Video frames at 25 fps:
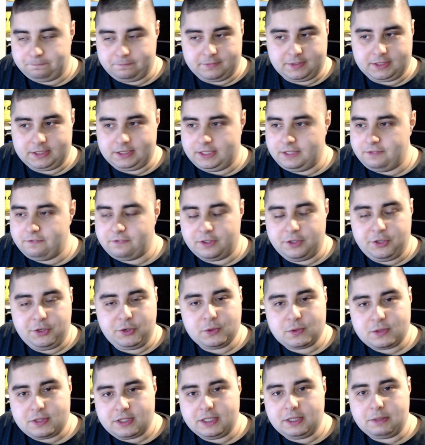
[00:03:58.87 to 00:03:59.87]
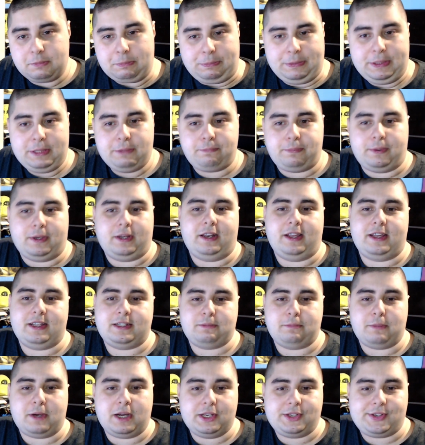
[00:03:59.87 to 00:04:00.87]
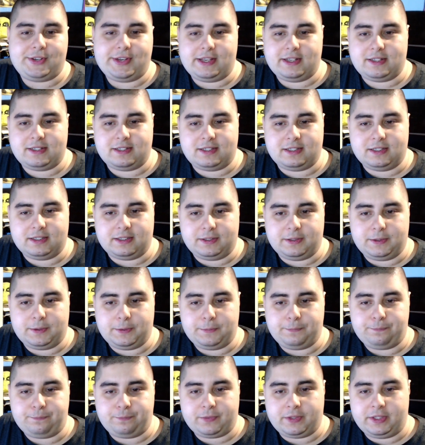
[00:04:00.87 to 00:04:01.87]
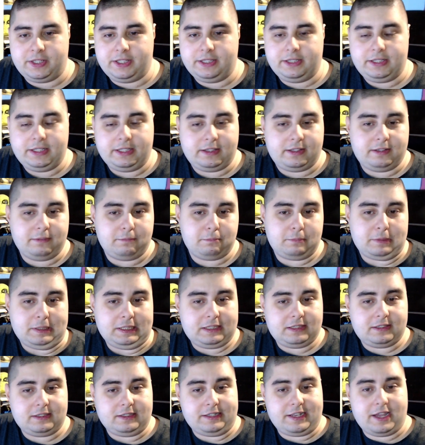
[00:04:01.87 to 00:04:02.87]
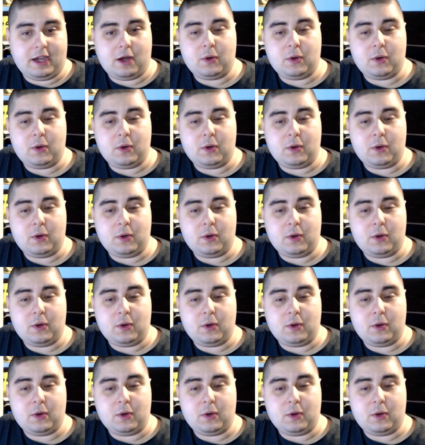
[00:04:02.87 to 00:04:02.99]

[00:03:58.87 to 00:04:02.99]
even using people as much as he did. But now